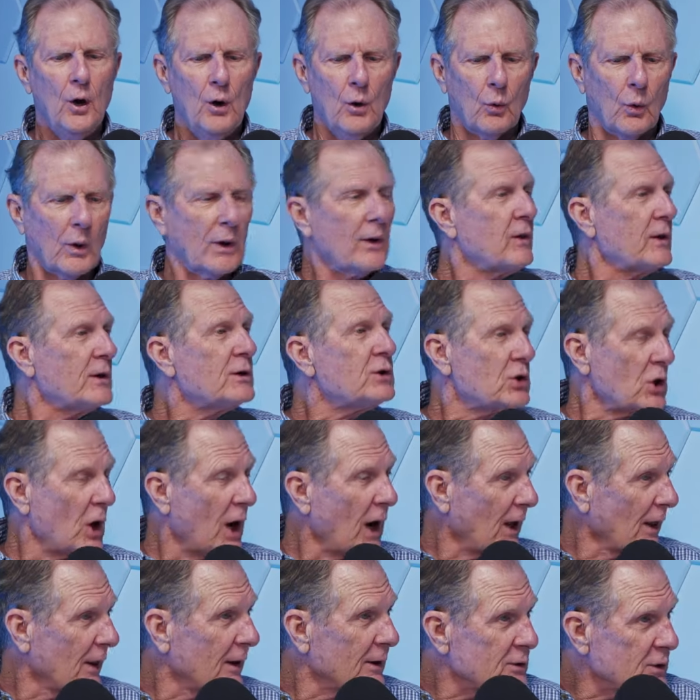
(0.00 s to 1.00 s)
What are the
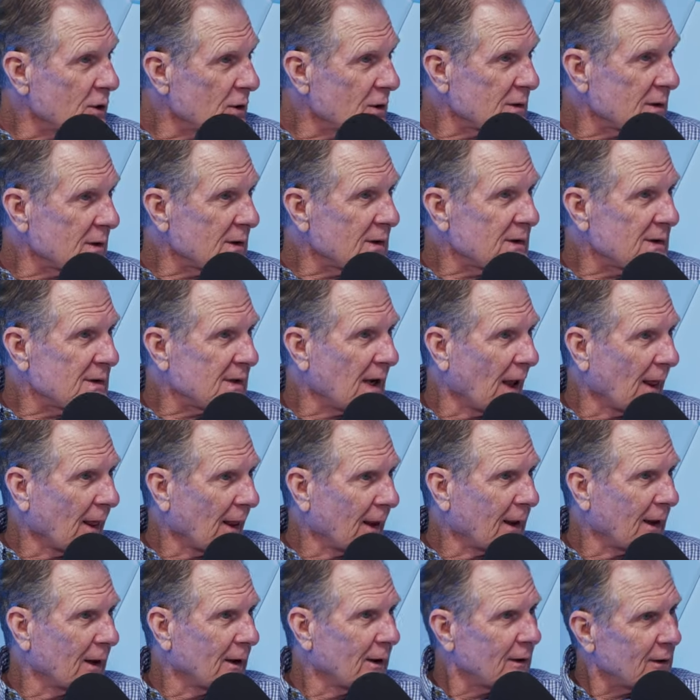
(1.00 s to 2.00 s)
challenges in
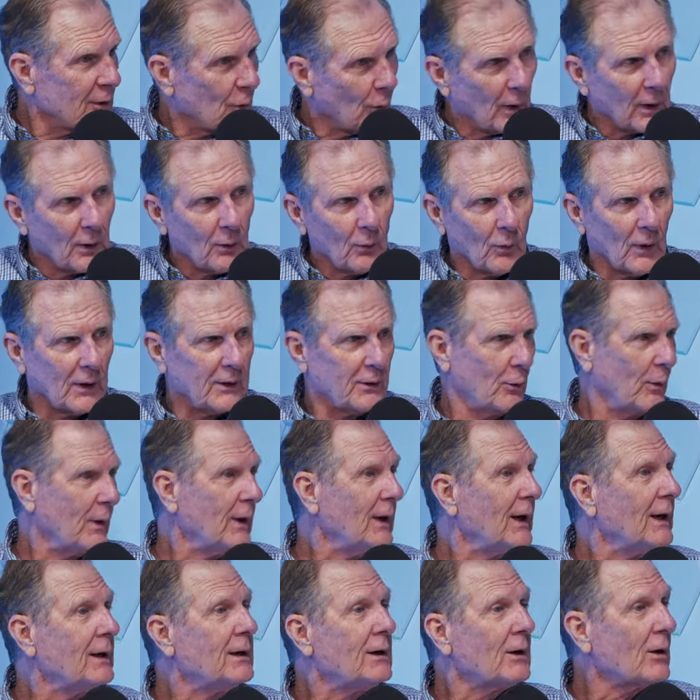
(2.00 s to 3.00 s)
selling it? What do we
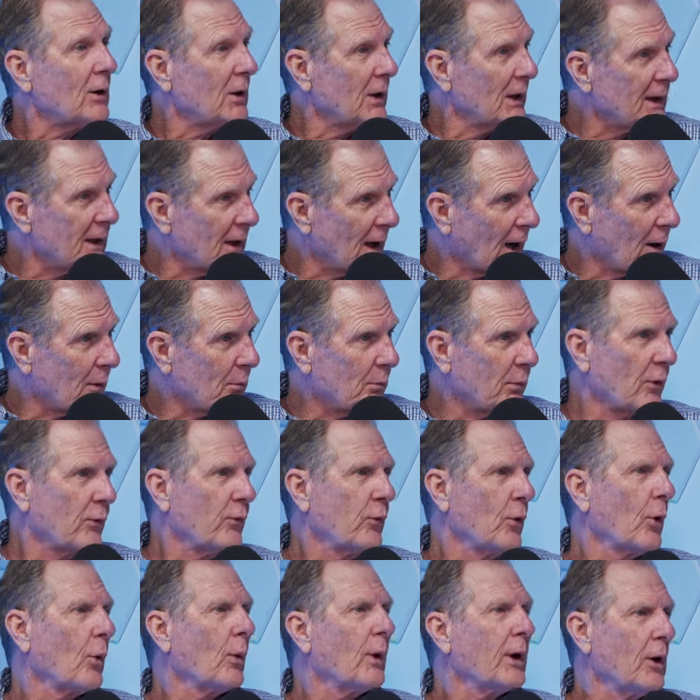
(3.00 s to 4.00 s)
need to clean up
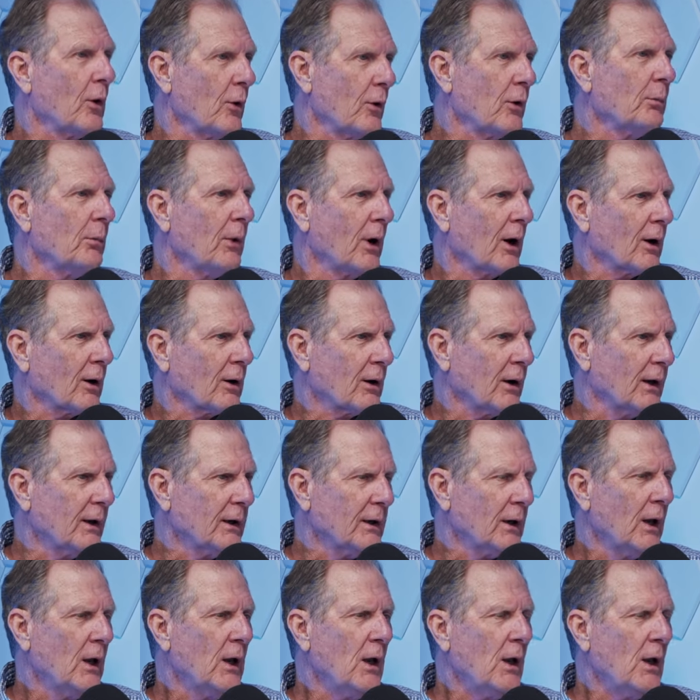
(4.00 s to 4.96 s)
before we go to market?